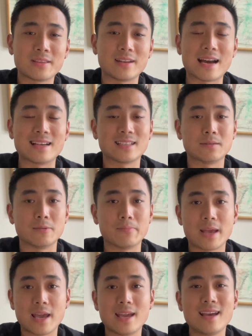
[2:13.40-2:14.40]
and asking them
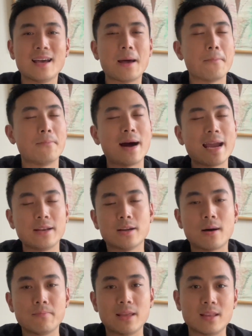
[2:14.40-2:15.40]
to pay might
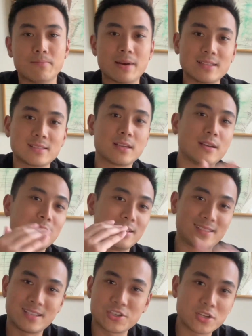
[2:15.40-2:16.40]
not be the best
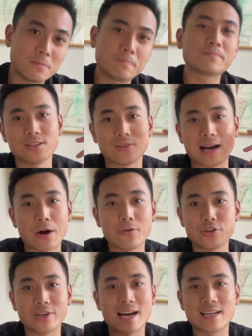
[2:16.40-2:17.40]
decision. So how
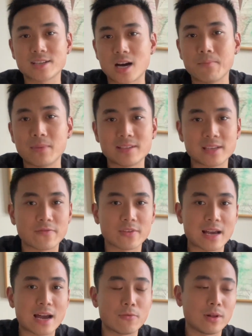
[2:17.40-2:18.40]
would you guys compensate
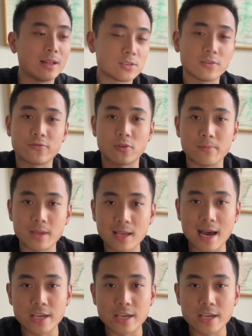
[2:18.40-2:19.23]
for that? Well, so for me, I